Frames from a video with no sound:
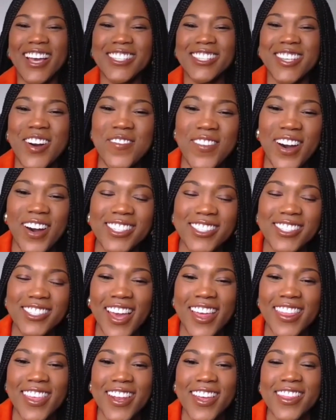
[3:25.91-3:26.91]
Thanks so much,
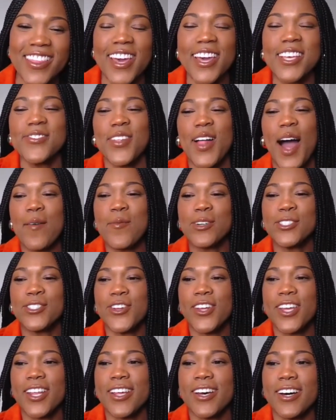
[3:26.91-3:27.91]
Nathan, and thanks for the
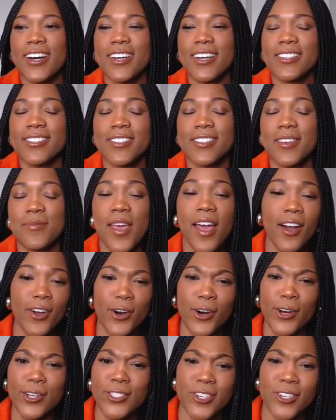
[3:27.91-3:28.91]
opportunity to be
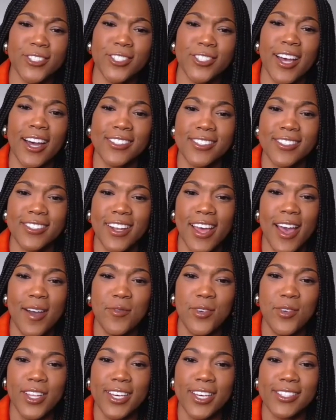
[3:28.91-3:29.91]
on Culture Chats today.
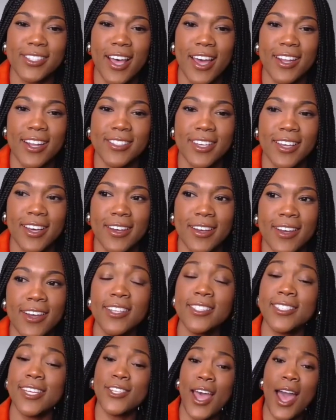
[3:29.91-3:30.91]
I'm really excited
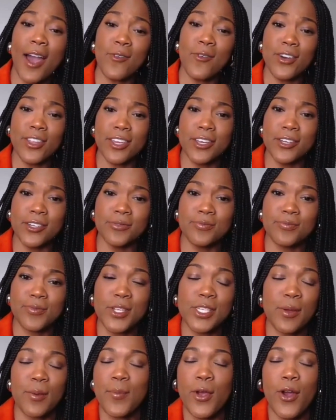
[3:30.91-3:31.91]
to chat with
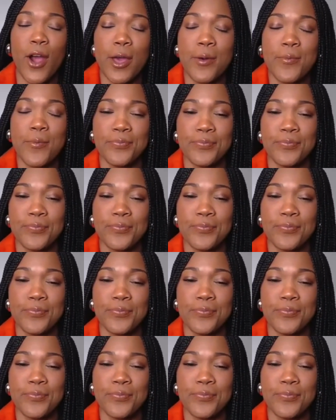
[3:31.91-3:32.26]
you. This is gonna be great.